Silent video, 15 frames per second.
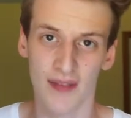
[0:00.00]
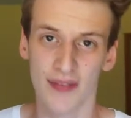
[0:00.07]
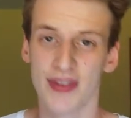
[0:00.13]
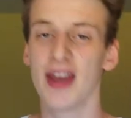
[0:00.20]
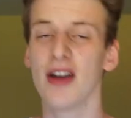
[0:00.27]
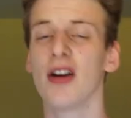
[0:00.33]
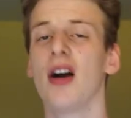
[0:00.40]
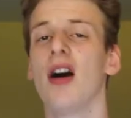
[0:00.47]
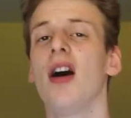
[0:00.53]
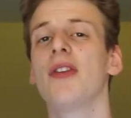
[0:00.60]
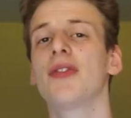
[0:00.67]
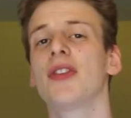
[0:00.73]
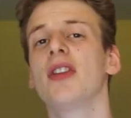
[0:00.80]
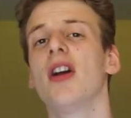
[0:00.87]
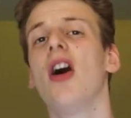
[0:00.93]
They are
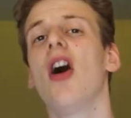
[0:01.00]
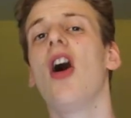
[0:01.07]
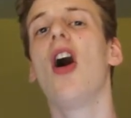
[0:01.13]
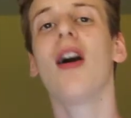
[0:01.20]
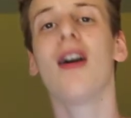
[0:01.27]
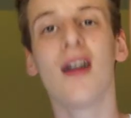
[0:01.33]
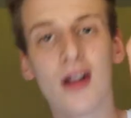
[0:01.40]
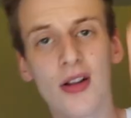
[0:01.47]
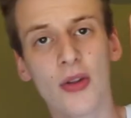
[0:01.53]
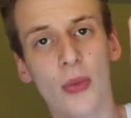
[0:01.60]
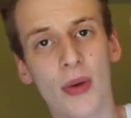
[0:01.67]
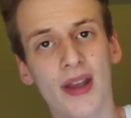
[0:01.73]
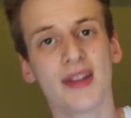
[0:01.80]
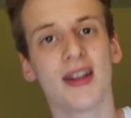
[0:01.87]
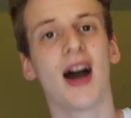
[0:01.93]
often all the
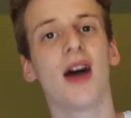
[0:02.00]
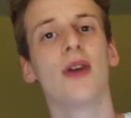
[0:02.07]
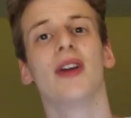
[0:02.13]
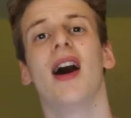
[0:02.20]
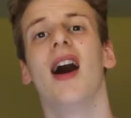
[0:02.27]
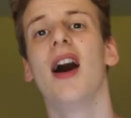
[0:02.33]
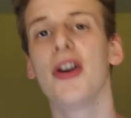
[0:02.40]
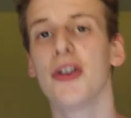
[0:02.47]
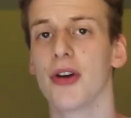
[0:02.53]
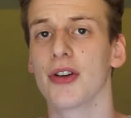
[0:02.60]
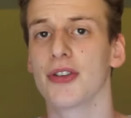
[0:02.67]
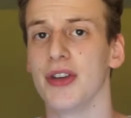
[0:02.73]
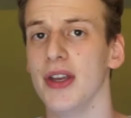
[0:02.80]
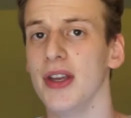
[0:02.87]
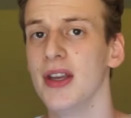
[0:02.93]
way down the
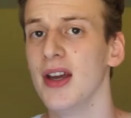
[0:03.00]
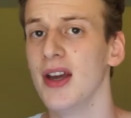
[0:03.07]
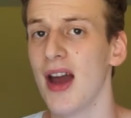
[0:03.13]
hierarchy